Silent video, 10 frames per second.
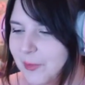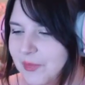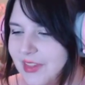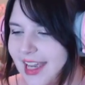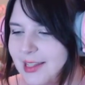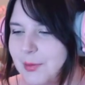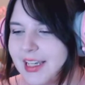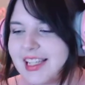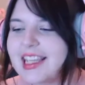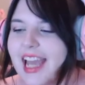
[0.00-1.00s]
It's
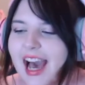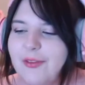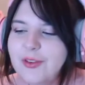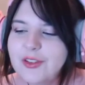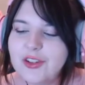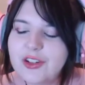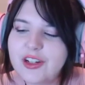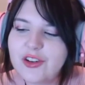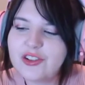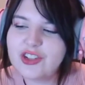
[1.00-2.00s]
because I haven't got it
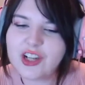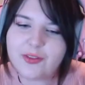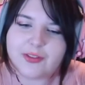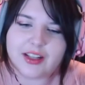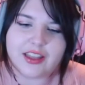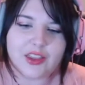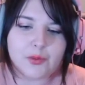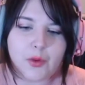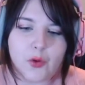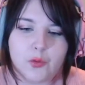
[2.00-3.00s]
on shuffle at the
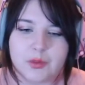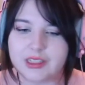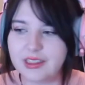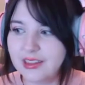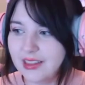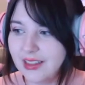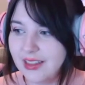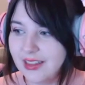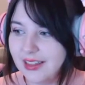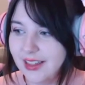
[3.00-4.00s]
moment.
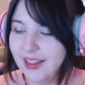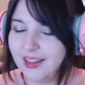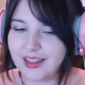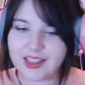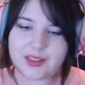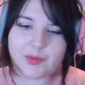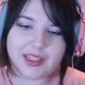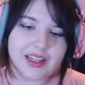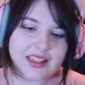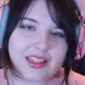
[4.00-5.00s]
It's
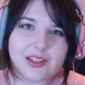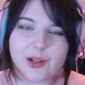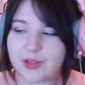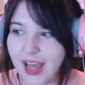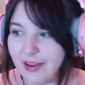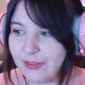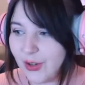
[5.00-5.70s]
because I don't have it on